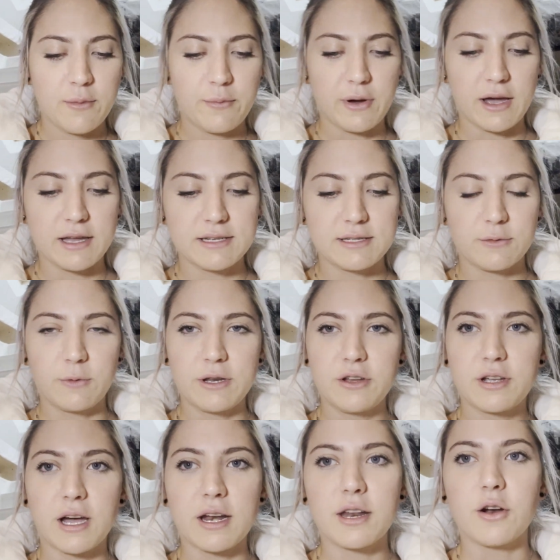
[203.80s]
but when you
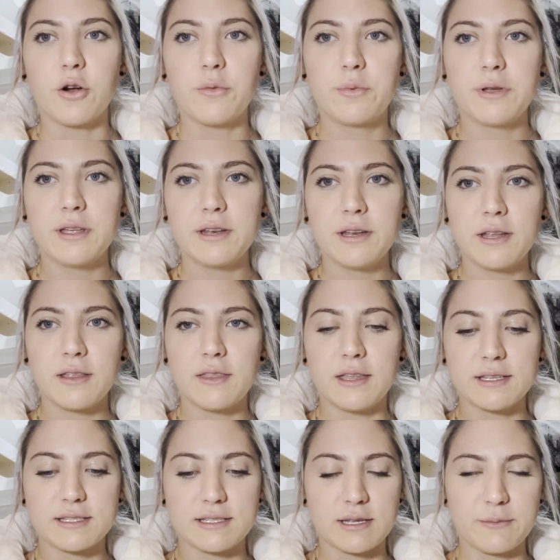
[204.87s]
cut it open
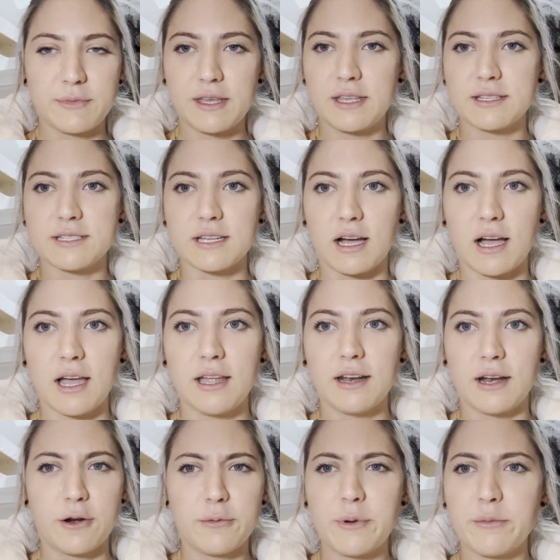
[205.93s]
there's something inside, I
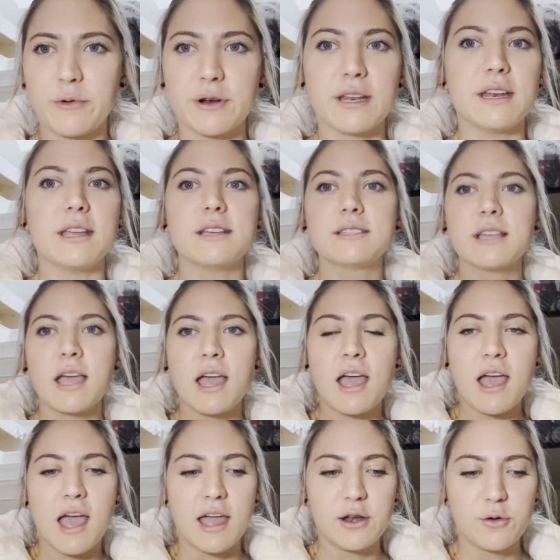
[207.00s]
don't remember what it is,
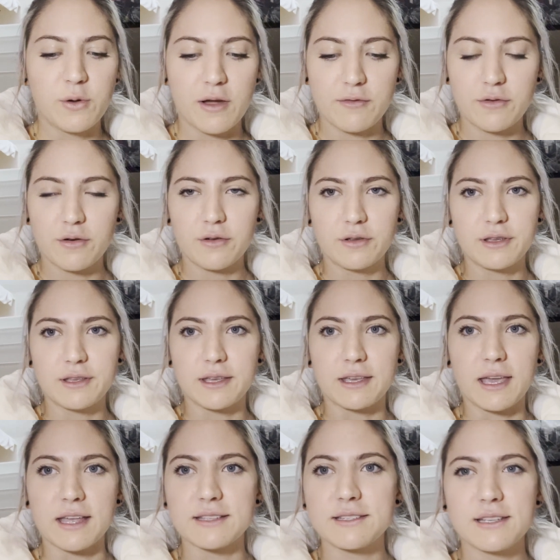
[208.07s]
and whoever
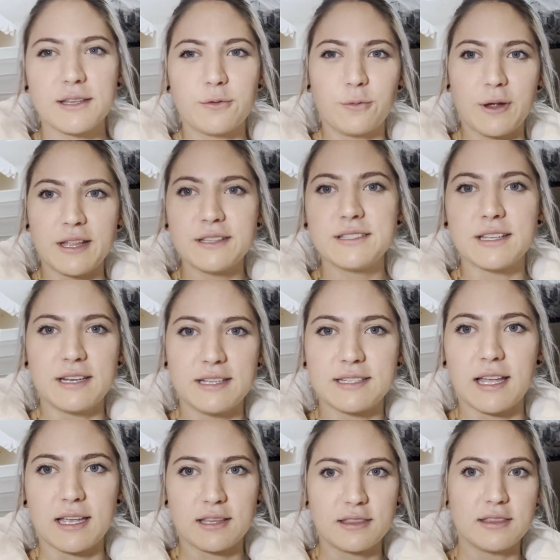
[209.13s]
gets it wins and is
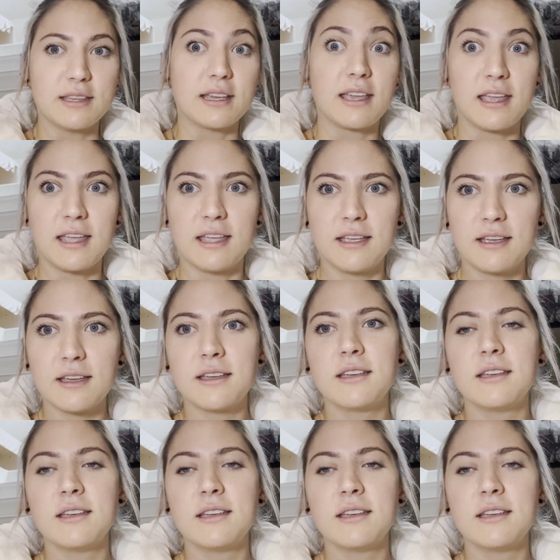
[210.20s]
like the king.